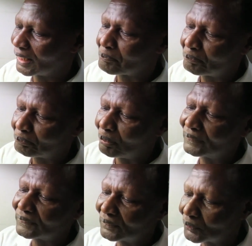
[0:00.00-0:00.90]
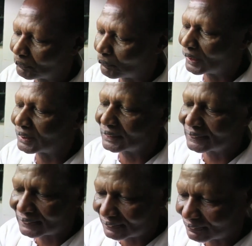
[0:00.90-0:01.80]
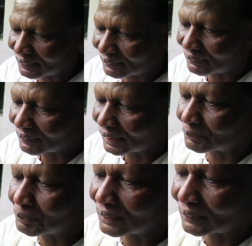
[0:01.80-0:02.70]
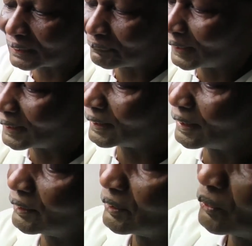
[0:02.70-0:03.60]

a portion of what has been transferred here